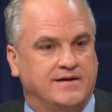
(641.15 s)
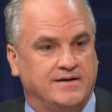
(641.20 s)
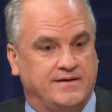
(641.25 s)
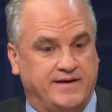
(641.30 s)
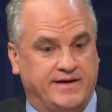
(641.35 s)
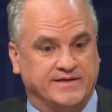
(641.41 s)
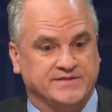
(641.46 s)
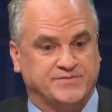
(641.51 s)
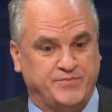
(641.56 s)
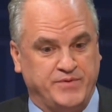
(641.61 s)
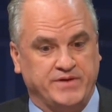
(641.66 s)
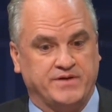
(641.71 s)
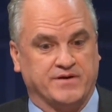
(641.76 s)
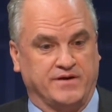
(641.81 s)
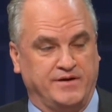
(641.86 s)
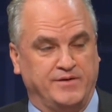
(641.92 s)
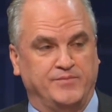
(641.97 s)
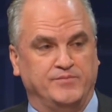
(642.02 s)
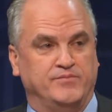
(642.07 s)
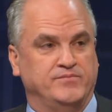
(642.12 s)
has
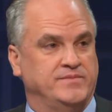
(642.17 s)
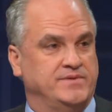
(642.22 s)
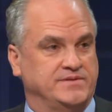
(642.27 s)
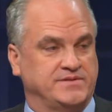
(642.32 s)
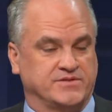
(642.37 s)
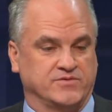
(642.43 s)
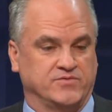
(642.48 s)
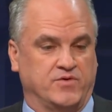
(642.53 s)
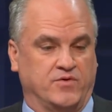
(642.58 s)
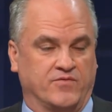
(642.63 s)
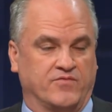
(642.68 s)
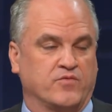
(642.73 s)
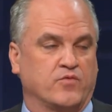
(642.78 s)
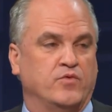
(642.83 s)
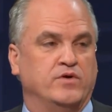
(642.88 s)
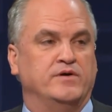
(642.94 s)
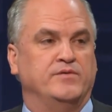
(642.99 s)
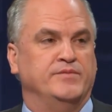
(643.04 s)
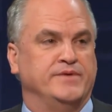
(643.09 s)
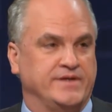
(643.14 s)
become so
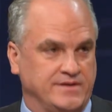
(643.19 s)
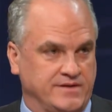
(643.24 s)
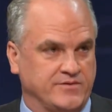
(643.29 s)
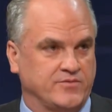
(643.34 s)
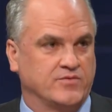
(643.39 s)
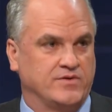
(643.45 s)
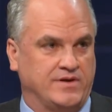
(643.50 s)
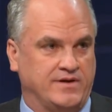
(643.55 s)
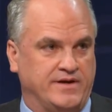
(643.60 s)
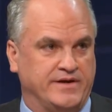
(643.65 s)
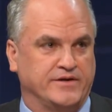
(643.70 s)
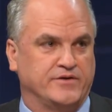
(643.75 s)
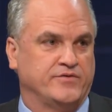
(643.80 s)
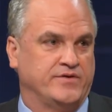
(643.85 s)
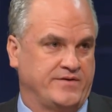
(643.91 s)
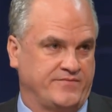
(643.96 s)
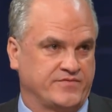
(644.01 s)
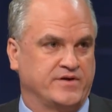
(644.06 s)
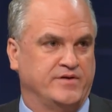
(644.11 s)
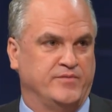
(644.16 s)
overwhelmingly reliant on
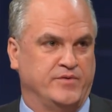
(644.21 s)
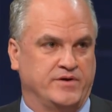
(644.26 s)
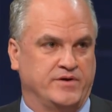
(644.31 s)
African